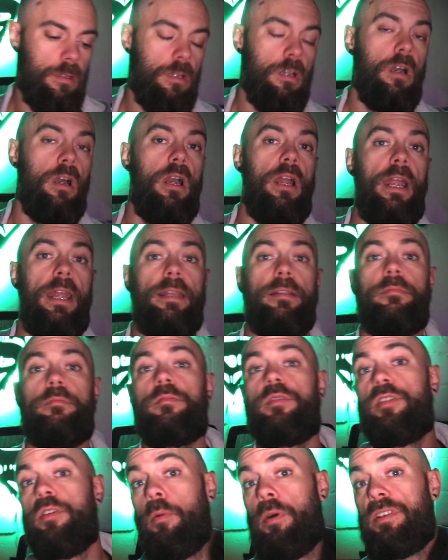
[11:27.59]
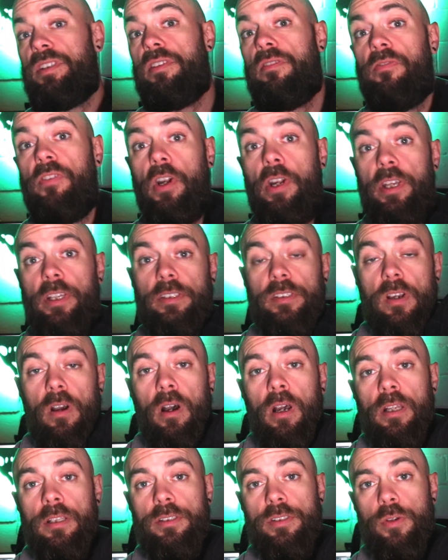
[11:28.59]
All right, so what's the verdict
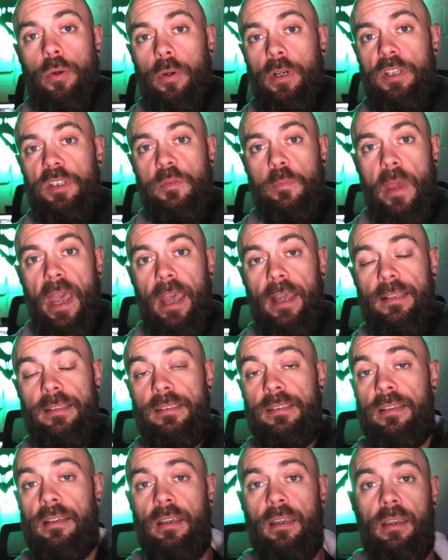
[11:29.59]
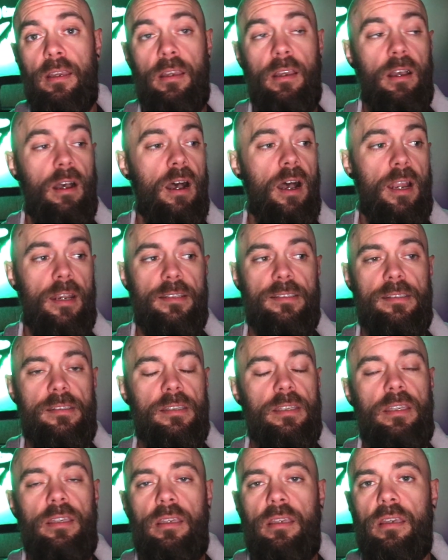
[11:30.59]
on Tortoise Pads?
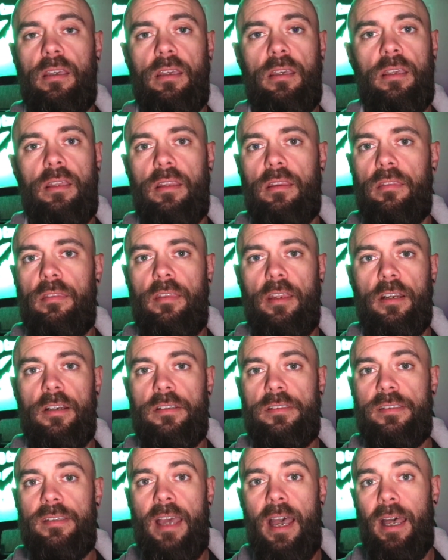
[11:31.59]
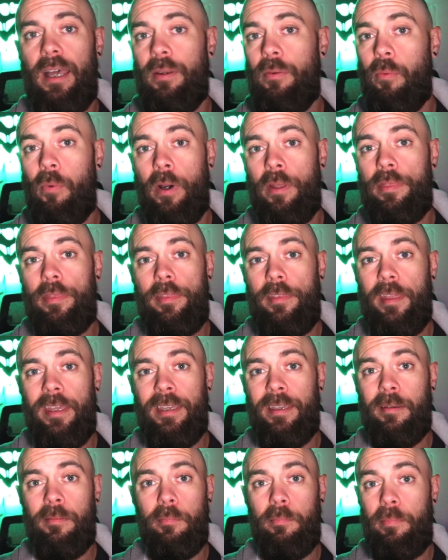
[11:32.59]
Honestly, there is not one
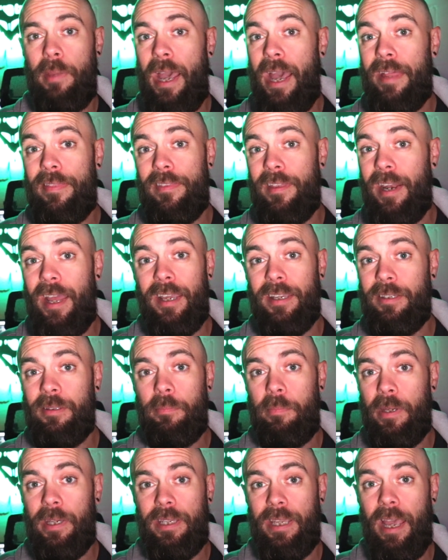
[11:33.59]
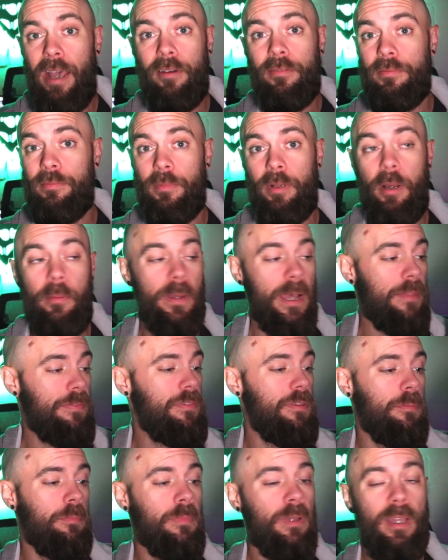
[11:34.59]
thing bad that I could pick out about
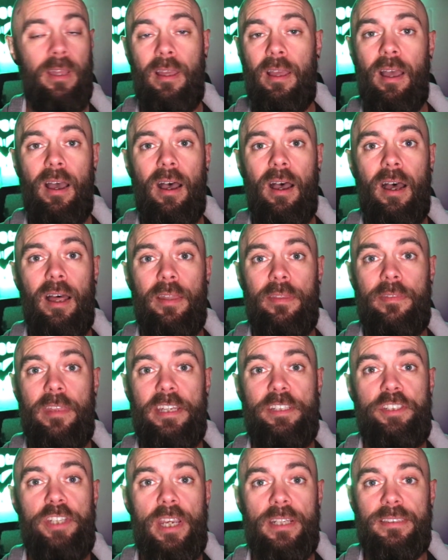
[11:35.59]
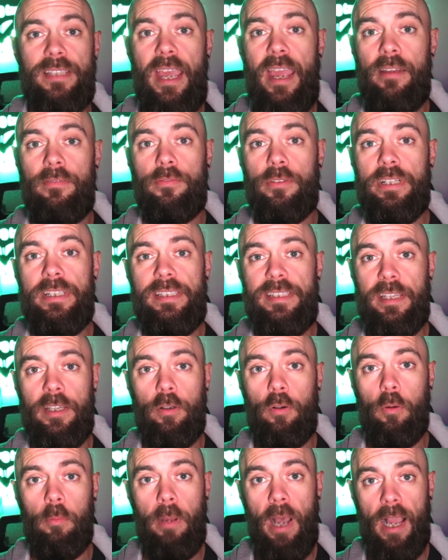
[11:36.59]
them. They checked every
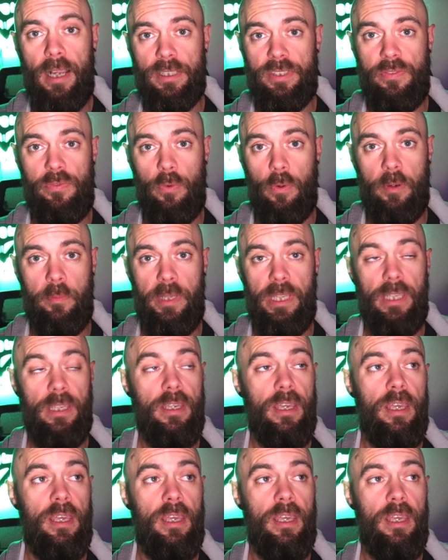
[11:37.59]
single box for me.